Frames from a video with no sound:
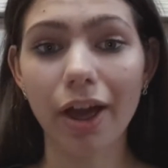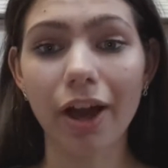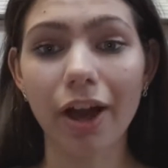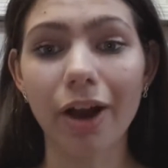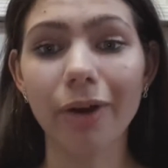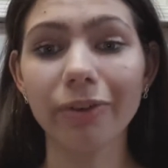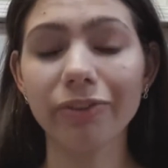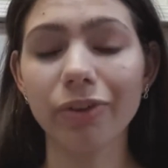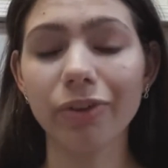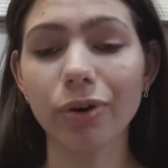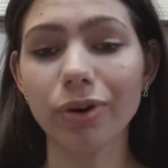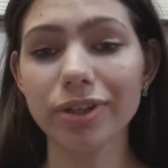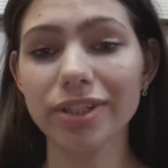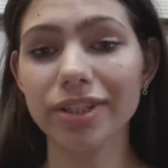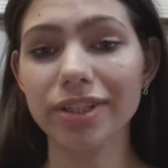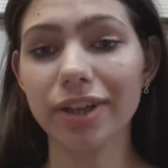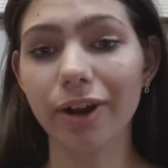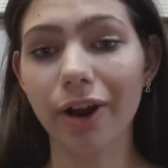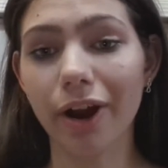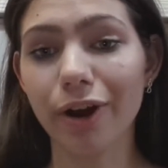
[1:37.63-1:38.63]
Of
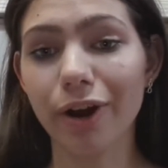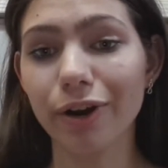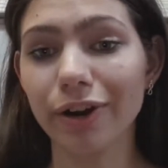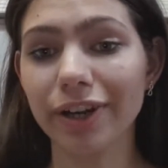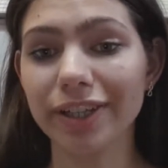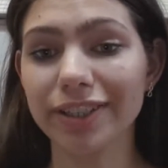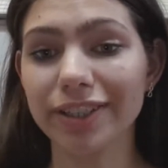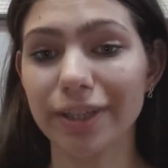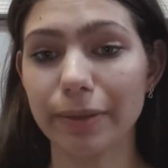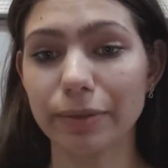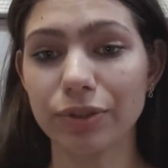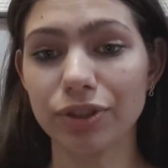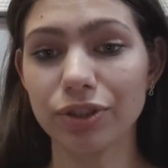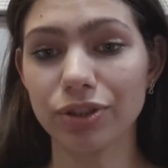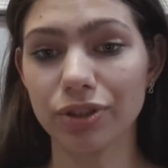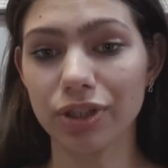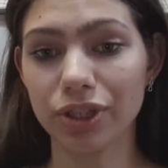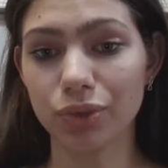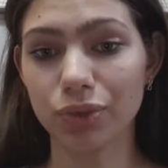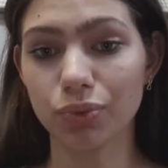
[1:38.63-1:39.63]
course, there are exceptions
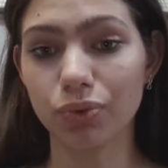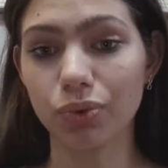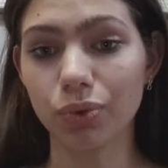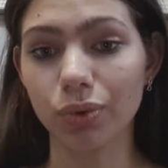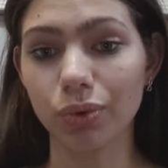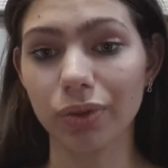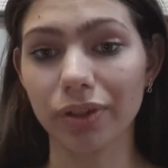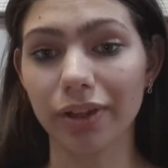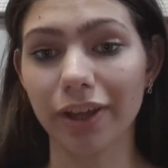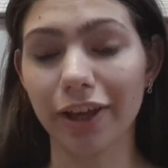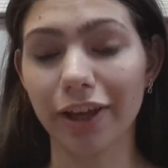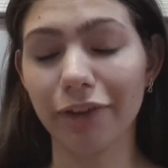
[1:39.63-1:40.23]
to this rule.